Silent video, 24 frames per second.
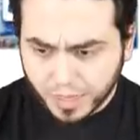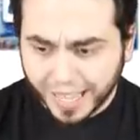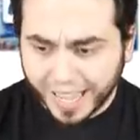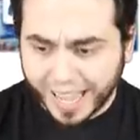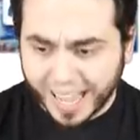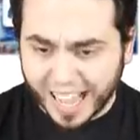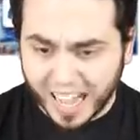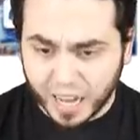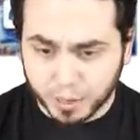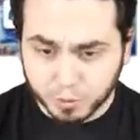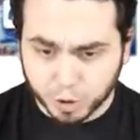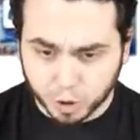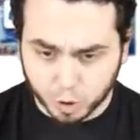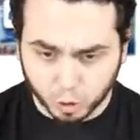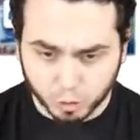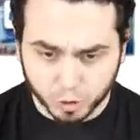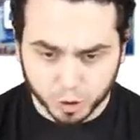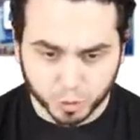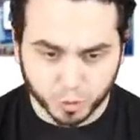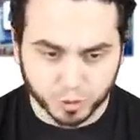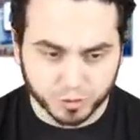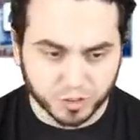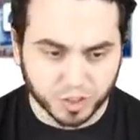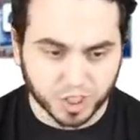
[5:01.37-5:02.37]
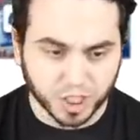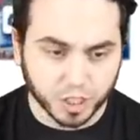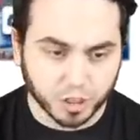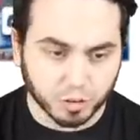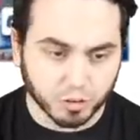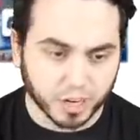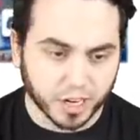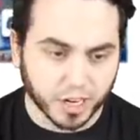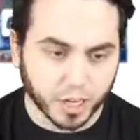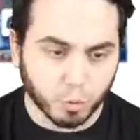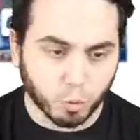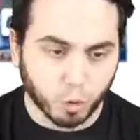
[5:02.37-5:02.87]
Absol, which we've seen
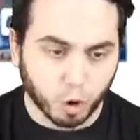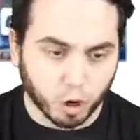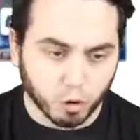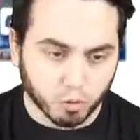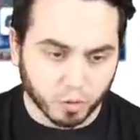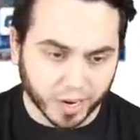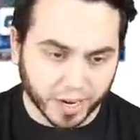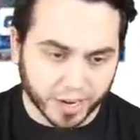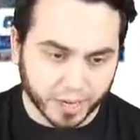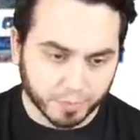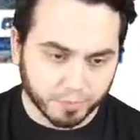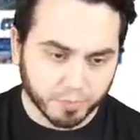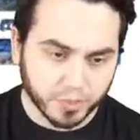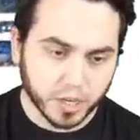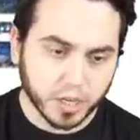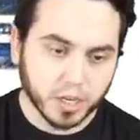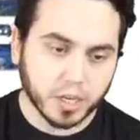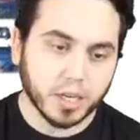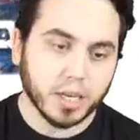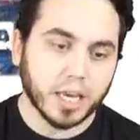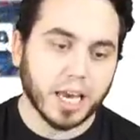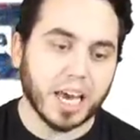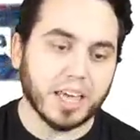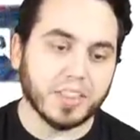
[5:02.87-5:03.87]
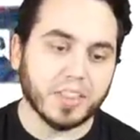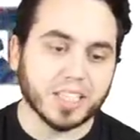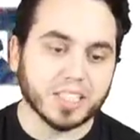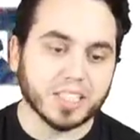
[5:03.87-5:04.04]
already, Walrein. And then